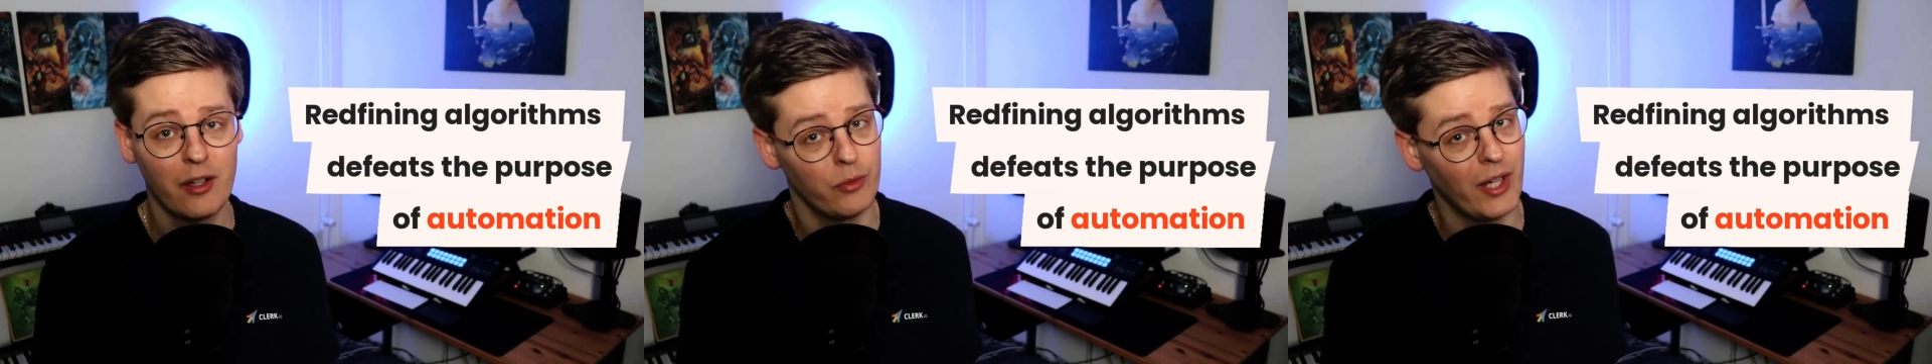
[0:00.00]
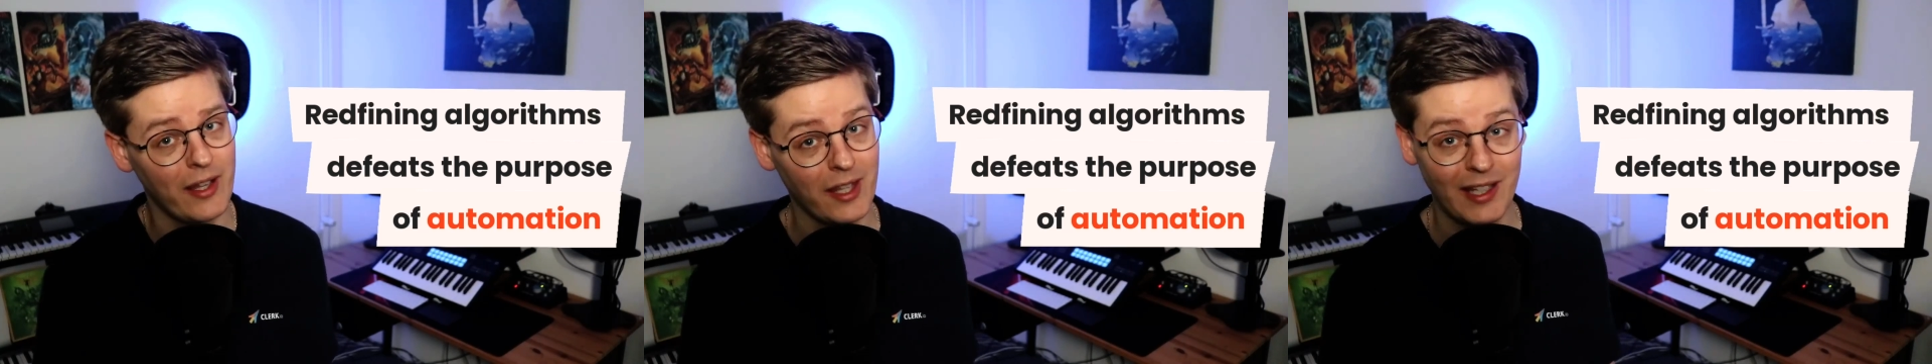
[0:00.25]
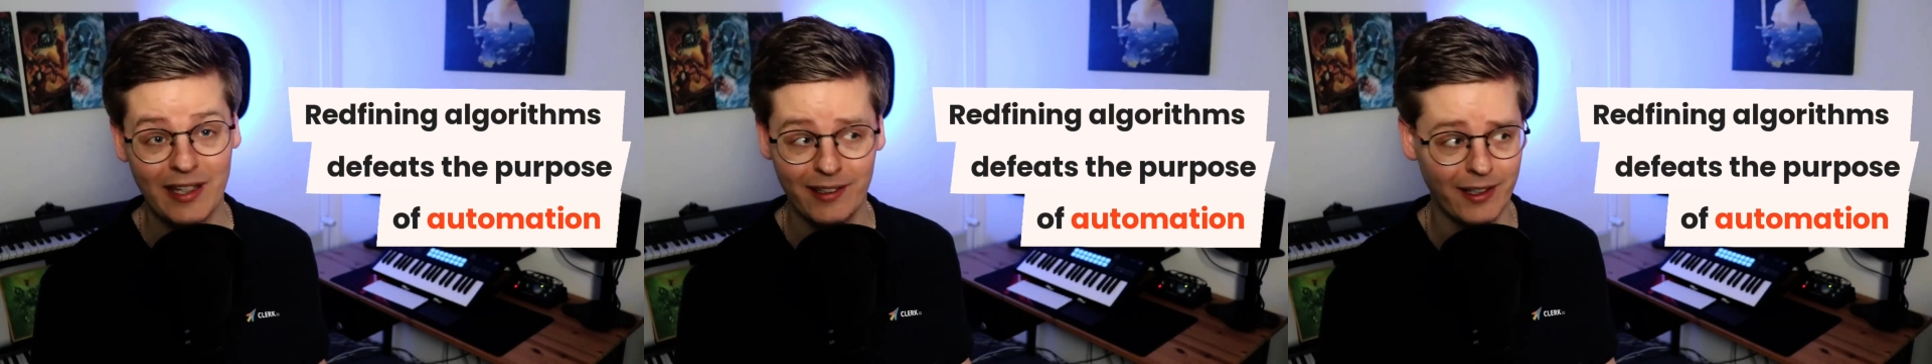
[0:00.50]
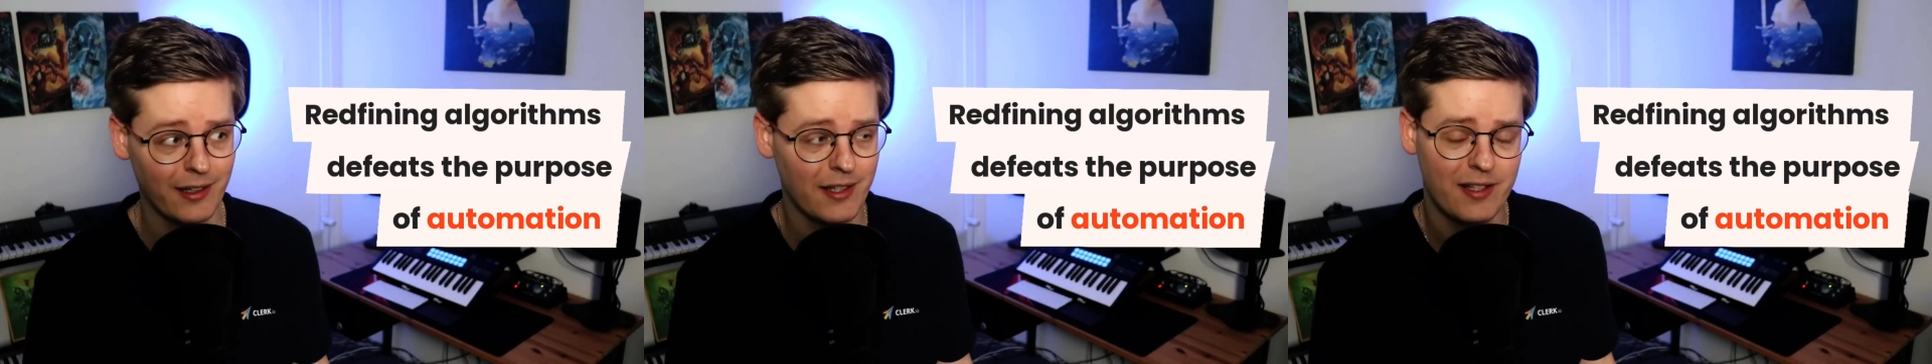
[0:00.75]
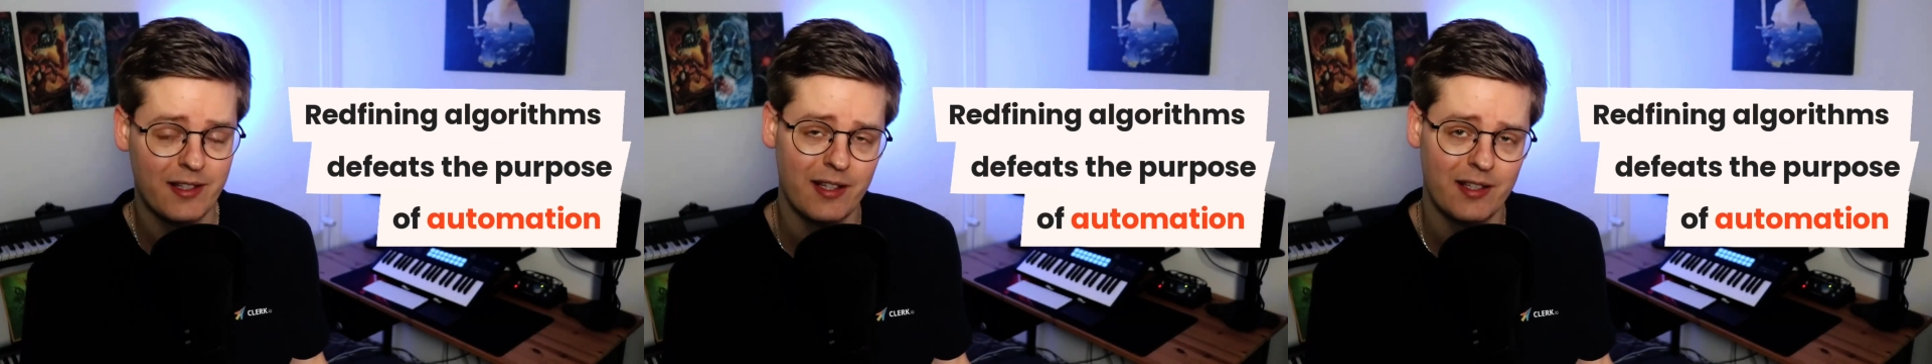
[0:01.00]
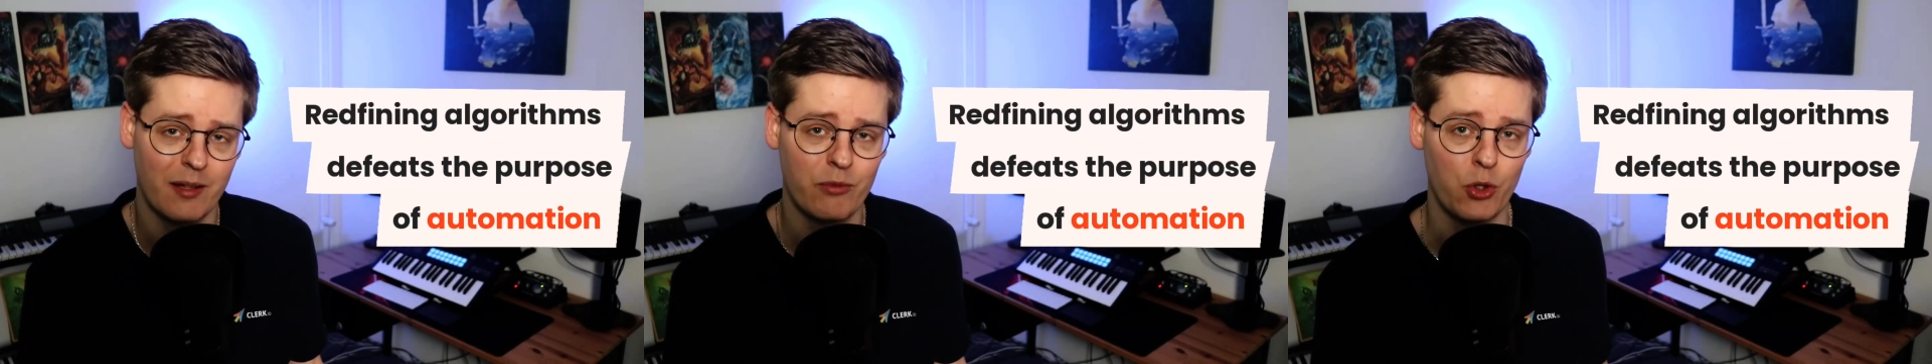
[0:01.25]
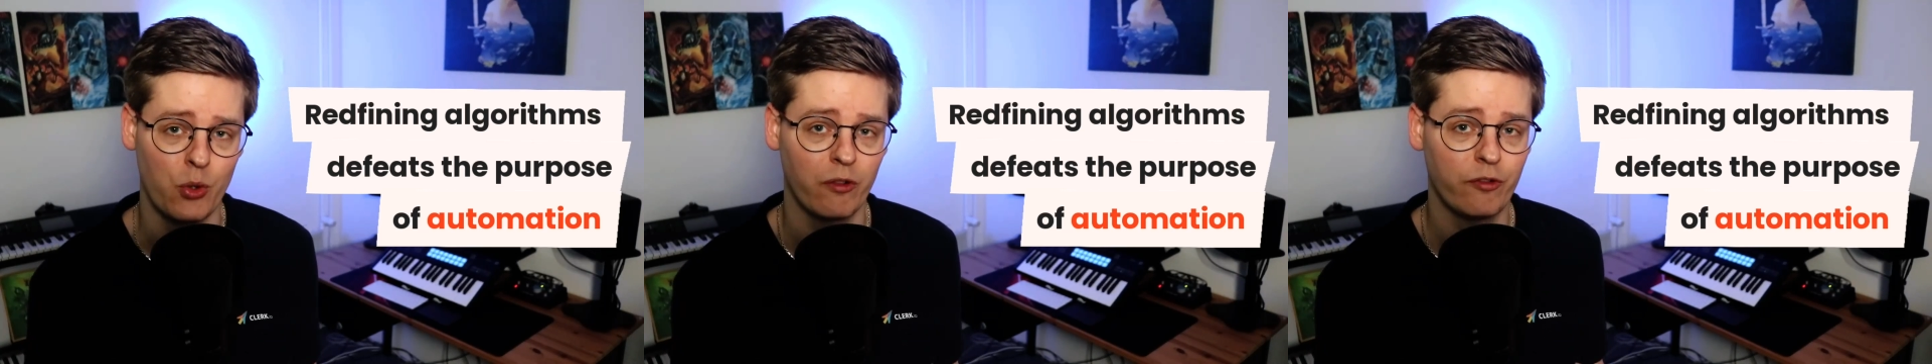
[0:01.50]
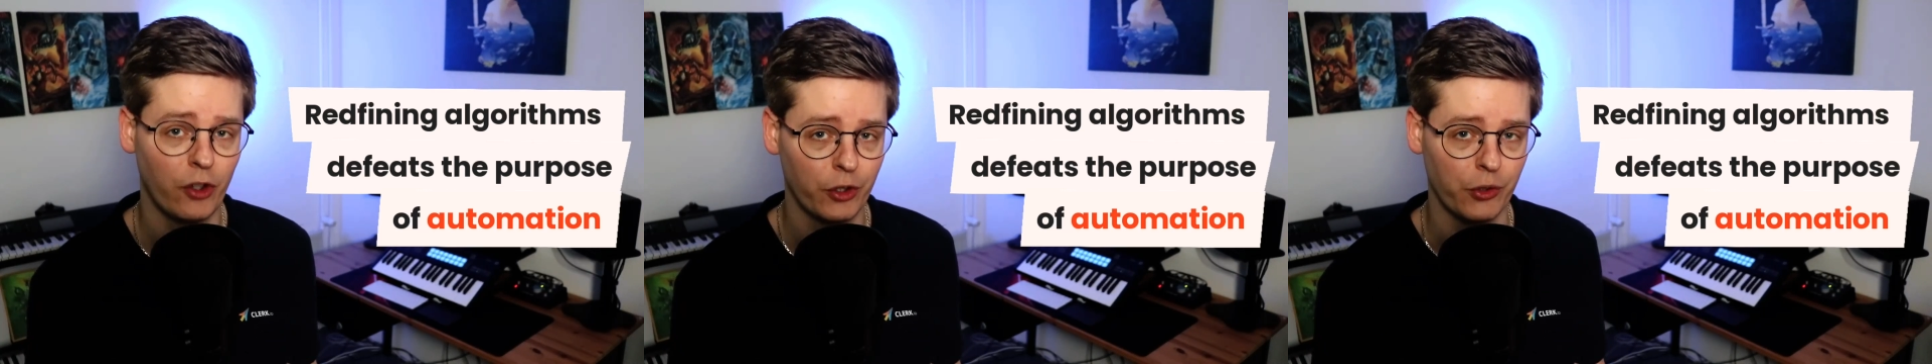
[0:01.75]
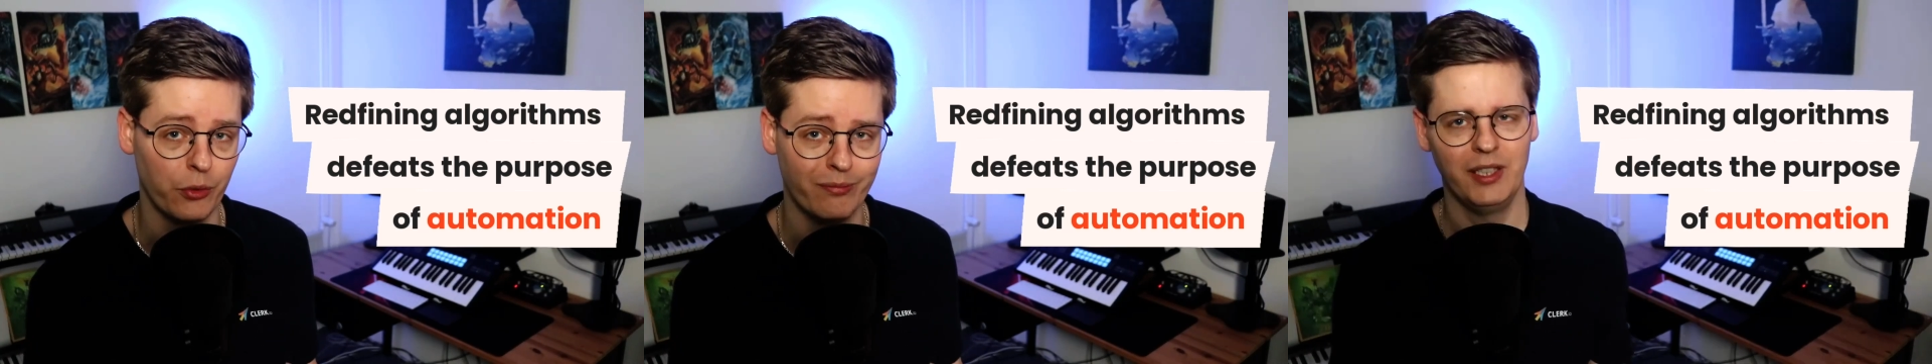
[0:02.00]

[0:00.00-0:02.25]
rather than letting the system do it for you.